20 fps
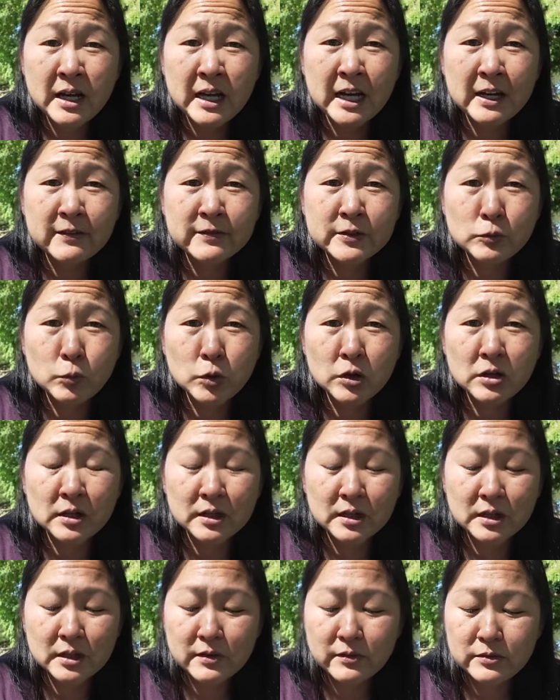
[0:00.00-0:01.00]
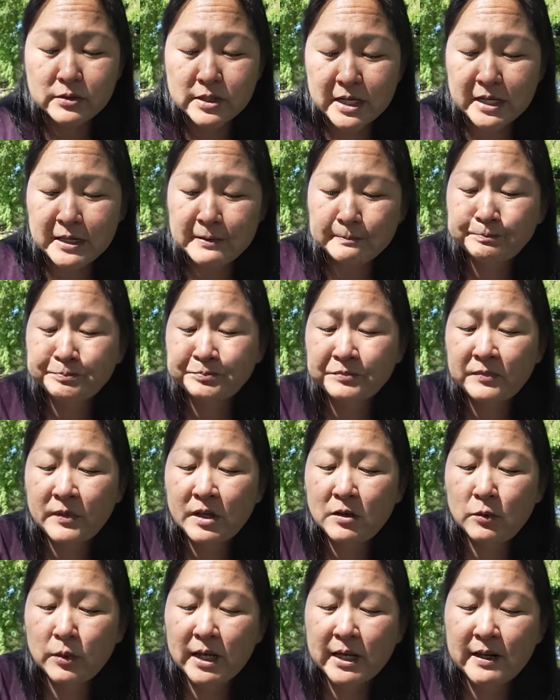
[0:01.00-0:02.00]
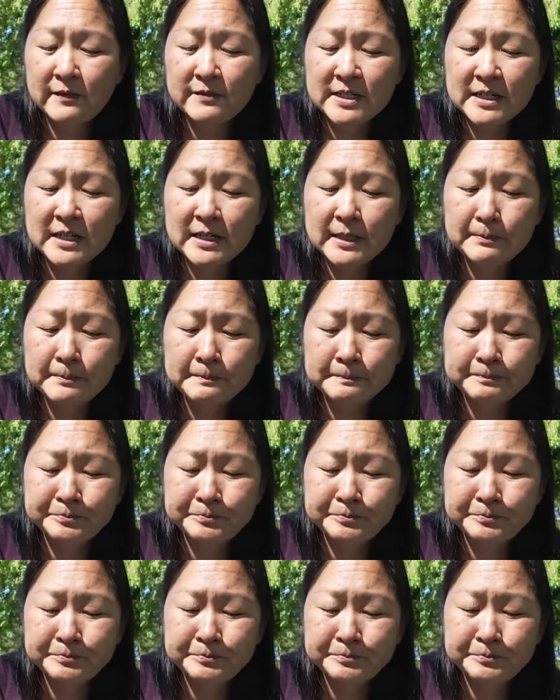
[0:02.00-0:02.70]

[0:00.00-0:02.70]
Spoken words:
after work on another day when I have time